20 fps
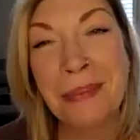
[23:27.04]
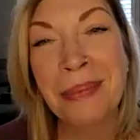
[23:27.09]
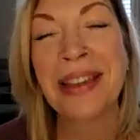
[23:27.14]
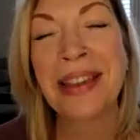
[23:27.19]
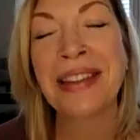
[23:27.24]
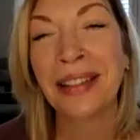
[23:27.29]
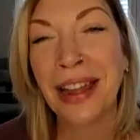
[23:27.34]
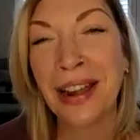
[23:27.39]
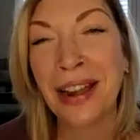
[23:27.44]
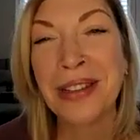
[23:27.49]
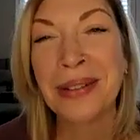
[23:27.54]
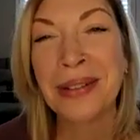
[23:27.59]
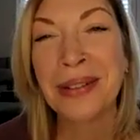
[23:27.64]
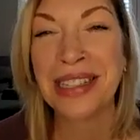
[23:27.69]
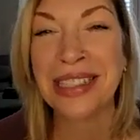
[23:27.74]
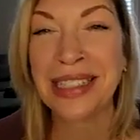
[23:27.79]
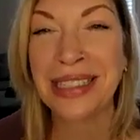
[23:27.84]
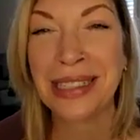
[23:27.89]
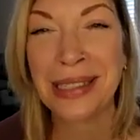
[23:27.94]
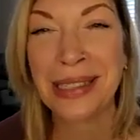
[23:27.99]
but you'll have to
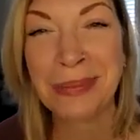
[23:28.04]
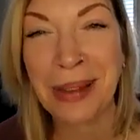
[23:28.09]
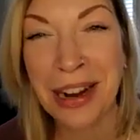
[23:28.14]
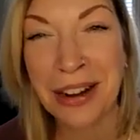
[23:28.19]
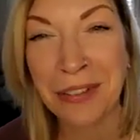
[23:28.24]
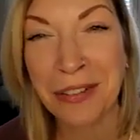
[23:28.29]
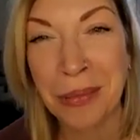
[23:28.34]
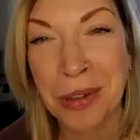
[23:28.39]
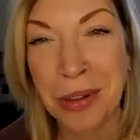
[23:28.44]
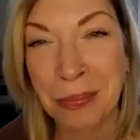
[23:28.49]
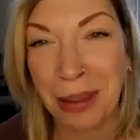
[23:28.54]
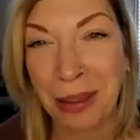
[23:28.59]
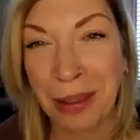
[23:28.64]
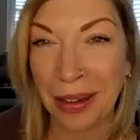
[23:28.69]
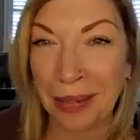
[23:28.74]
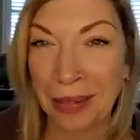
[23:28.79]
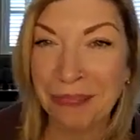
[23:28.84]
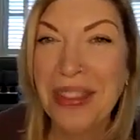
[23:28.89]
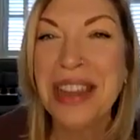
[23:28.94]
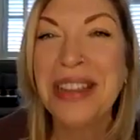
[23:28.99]
wait till he's back from
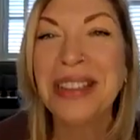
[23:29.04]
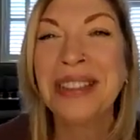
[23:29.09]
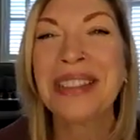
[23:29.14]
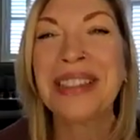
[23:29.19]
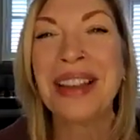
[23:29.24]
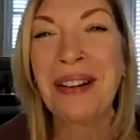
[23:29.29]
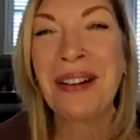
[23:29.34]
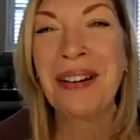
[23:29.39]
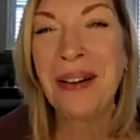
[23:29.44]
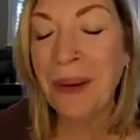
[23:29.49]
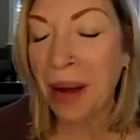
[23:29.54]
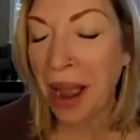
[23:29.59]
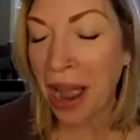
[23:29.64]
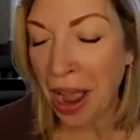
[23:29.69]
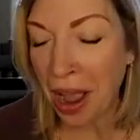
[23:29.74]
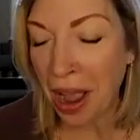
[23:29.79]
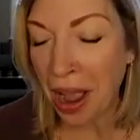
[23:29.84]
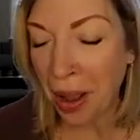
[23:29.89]
Japan. So,